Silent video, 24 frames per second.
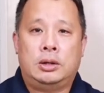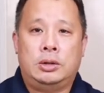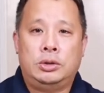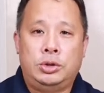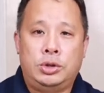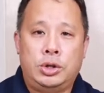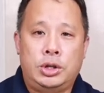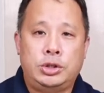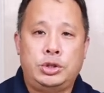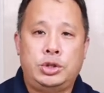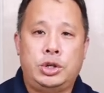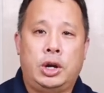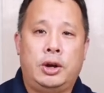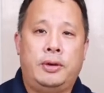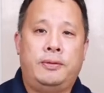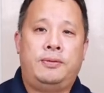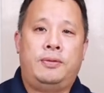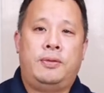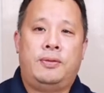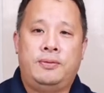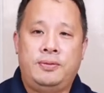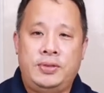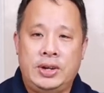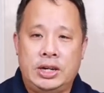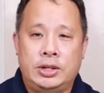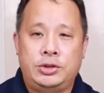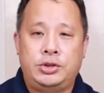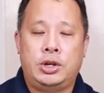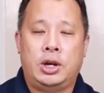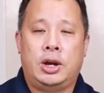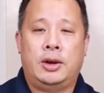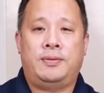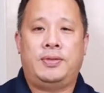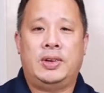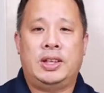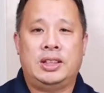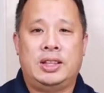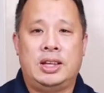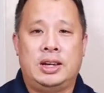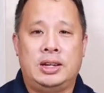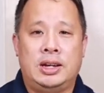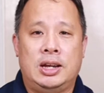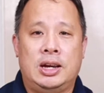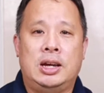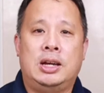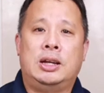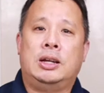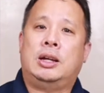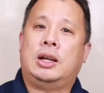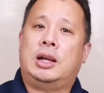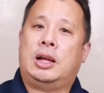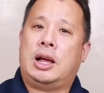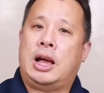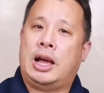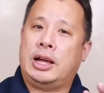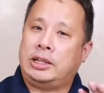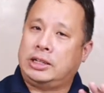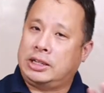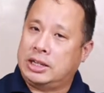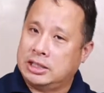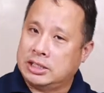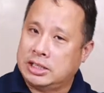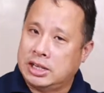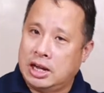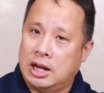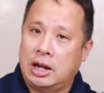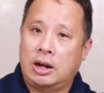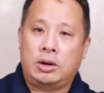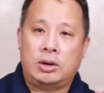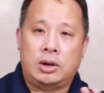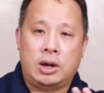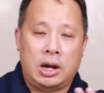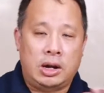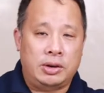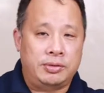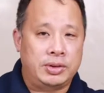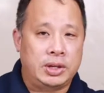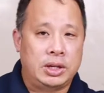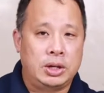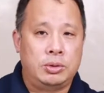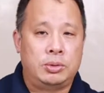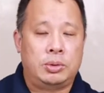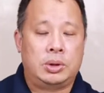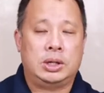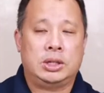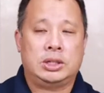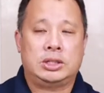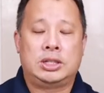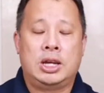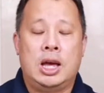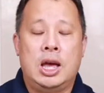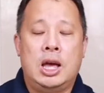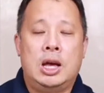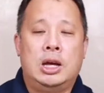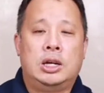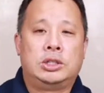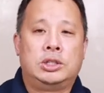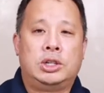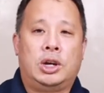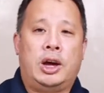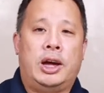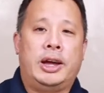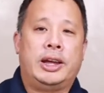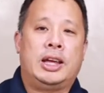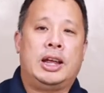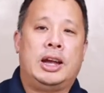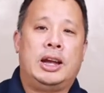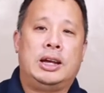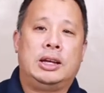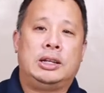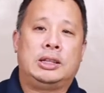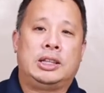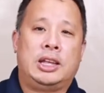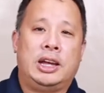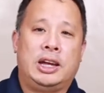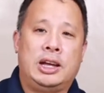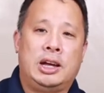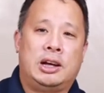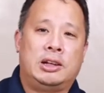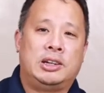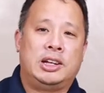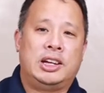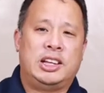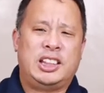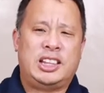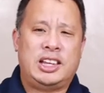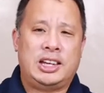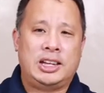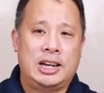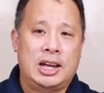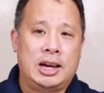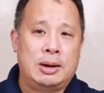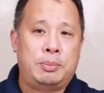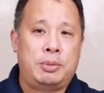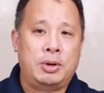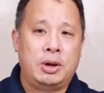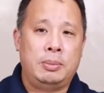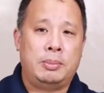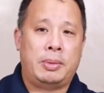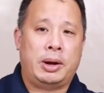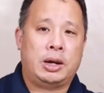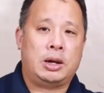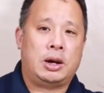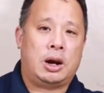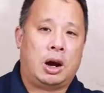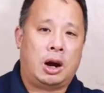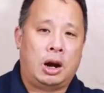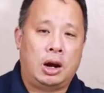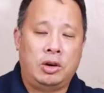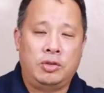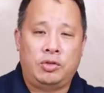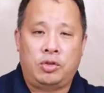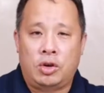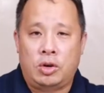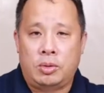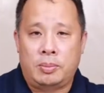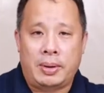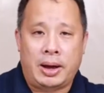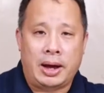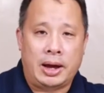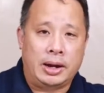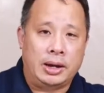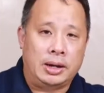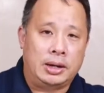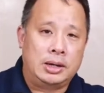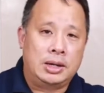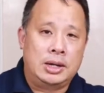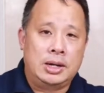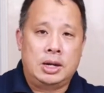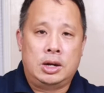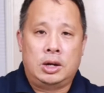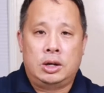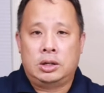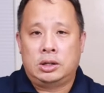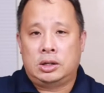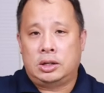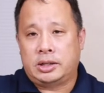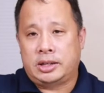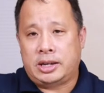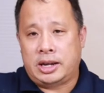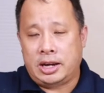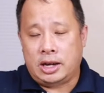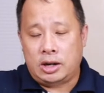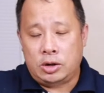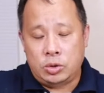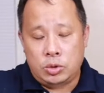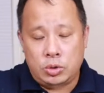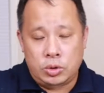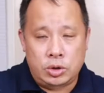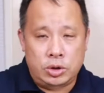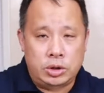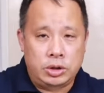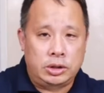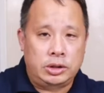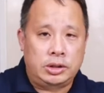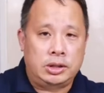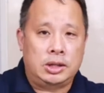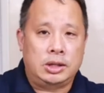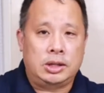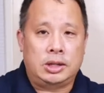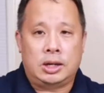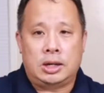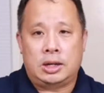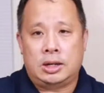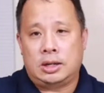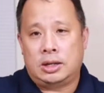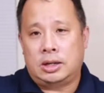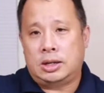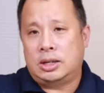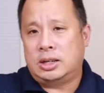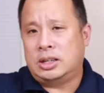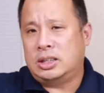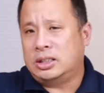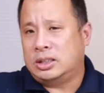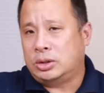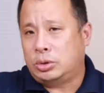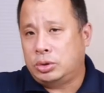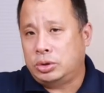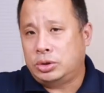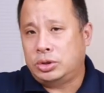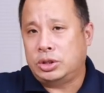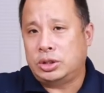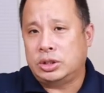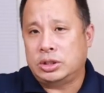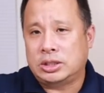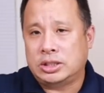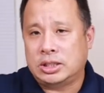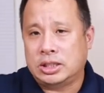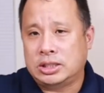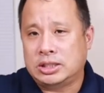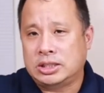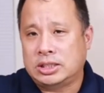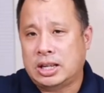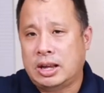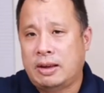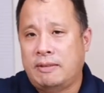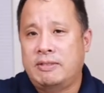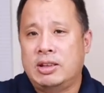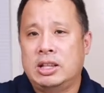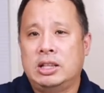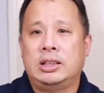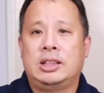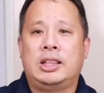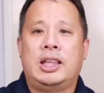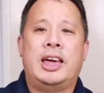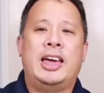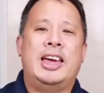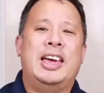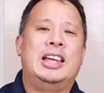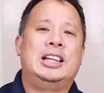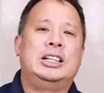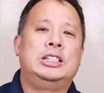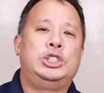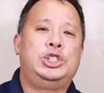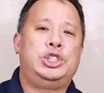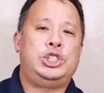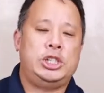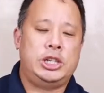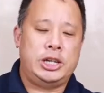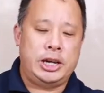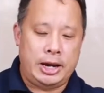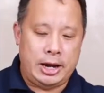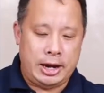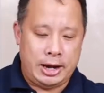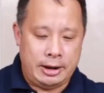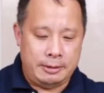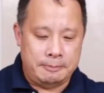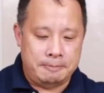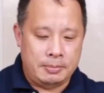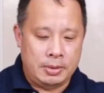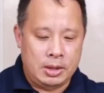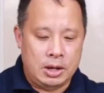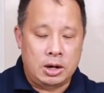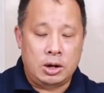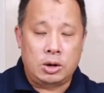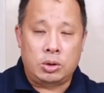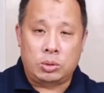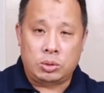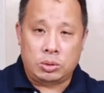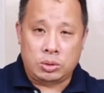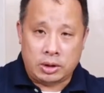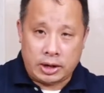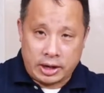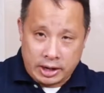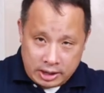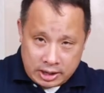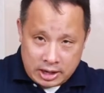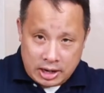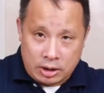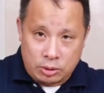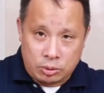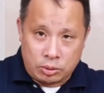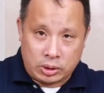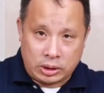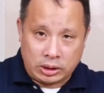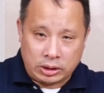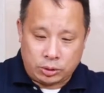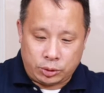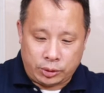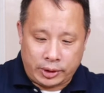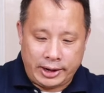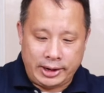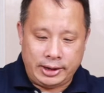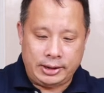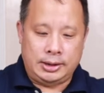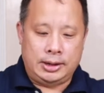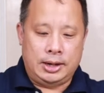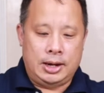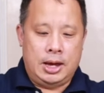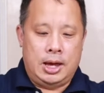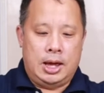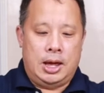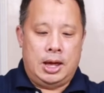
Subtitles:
UHF, VHF antenna. I test out, everything works. So I gotta take out the antenna, put in my car for my Kenwood, which is a 710GA. It gonna work great.